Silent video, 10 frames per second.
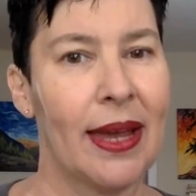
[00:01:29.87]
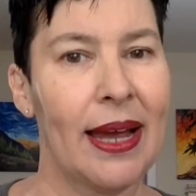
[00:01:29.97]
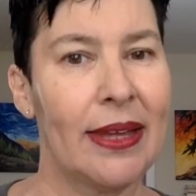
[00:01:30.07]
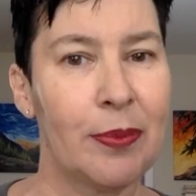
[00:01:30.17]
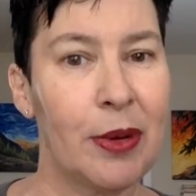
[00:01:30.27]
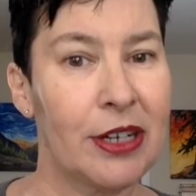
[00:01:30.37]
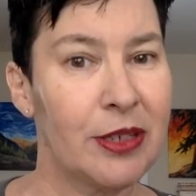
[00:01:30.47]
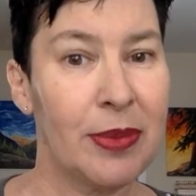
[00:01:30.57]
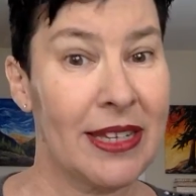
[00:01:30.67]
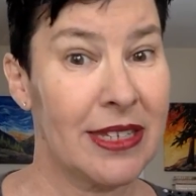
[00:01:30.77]
And the box of
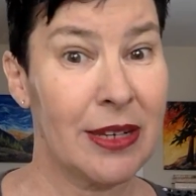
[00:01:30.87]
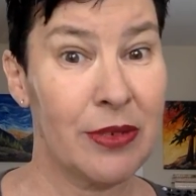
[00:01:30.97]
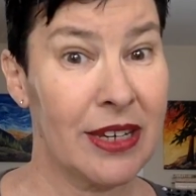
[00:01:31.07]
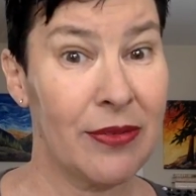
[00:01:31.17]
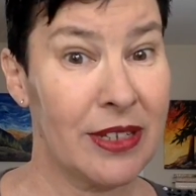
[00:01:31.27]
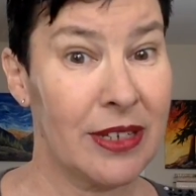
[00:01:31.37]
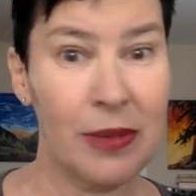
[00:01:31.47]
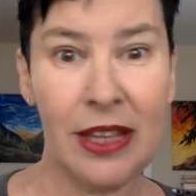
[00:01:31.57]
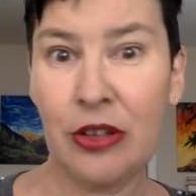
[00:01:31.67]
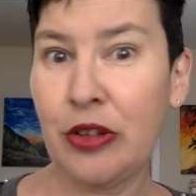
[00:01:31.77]
paints that was given to
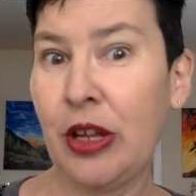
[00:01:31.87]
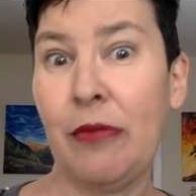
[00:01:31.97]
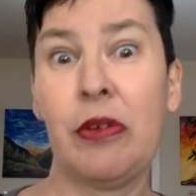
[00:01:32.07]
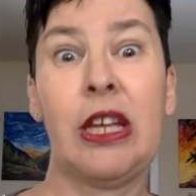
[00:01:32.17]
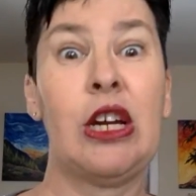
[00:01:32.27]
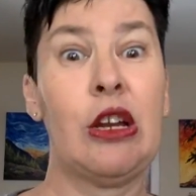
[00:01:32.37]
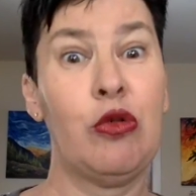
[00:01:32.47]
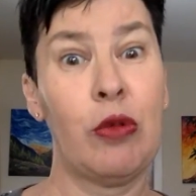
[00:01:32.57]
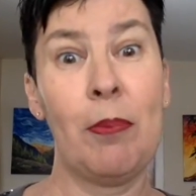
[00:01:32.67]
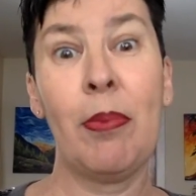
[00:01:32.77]
me, there's a lot of really good
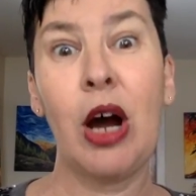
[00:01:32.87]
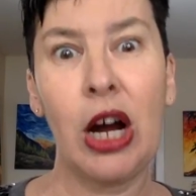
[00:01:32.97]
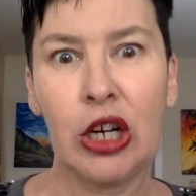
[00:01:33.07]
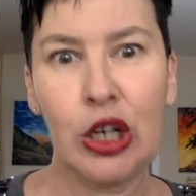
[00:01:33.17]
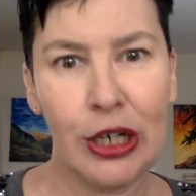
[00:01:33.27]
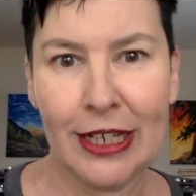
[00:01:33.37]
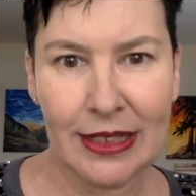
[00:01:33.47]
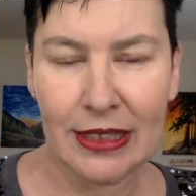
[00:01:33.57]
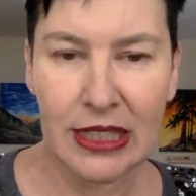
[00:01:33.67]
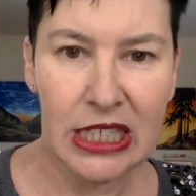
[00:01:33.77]
Grumbacher
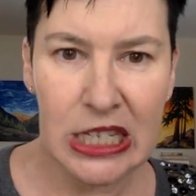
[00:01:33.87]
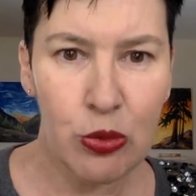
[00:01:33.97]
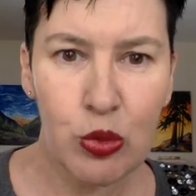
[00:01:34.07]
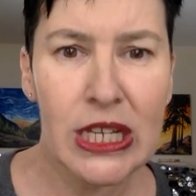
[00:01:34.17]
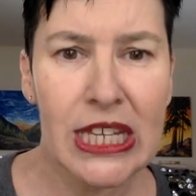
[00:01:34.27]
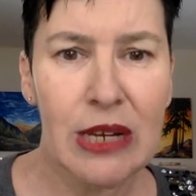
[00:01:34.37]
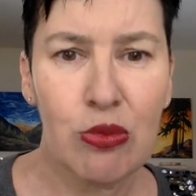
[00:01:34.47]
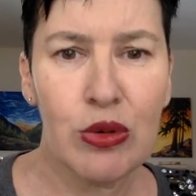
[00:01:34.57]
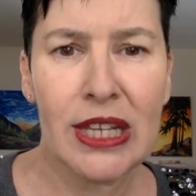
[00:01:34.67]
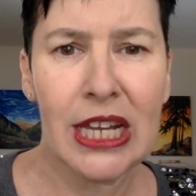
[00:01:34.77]
and really,
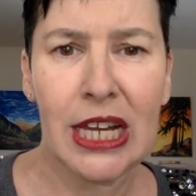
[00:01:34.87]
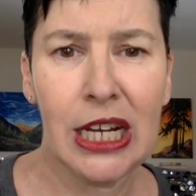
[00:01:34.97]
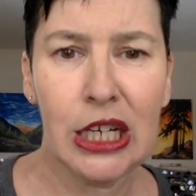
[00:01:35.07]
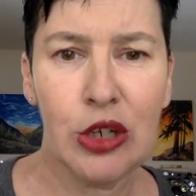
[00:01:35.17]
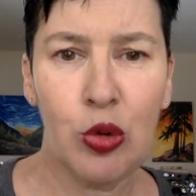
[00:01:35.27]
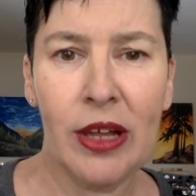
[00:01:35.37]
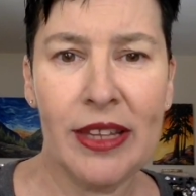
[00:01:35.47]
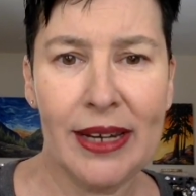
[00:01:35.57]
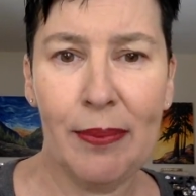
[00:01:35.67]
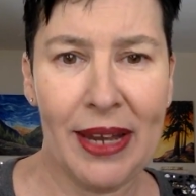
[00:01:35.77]
really good
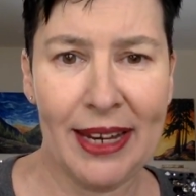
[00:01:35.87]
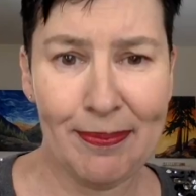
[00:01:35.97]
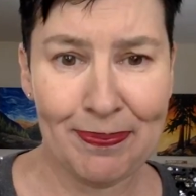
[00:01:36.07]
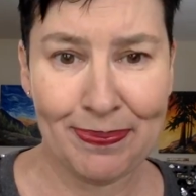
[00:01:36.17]
quality paint.